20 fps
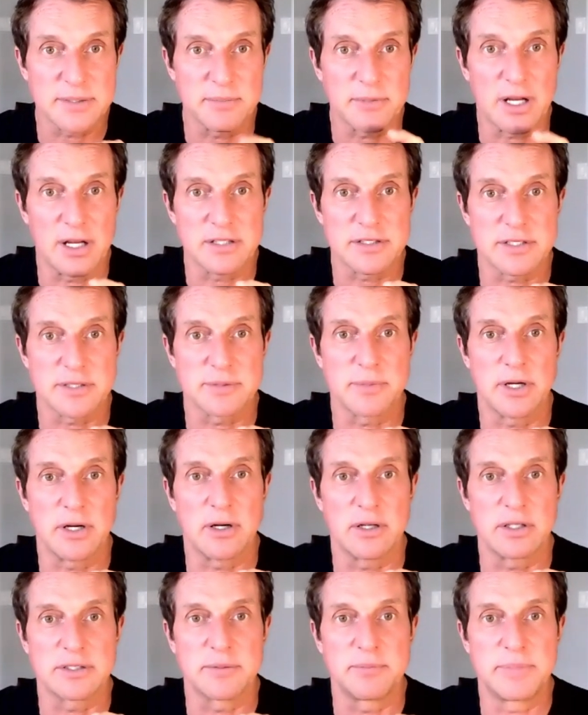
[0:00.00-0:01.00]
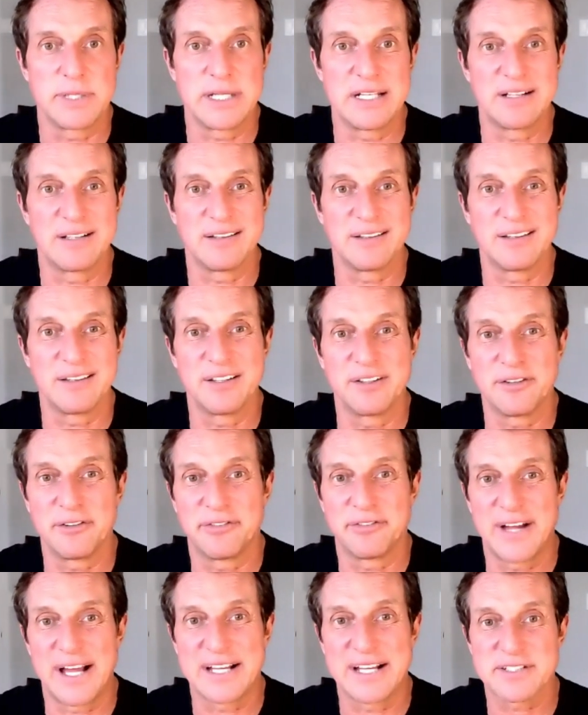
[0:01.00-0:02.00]
causes my heart to beat a little
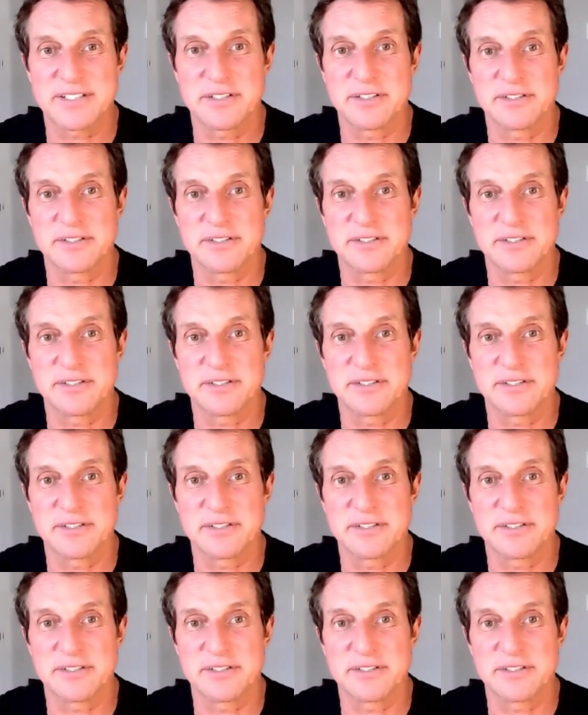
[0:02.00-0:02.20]
faster.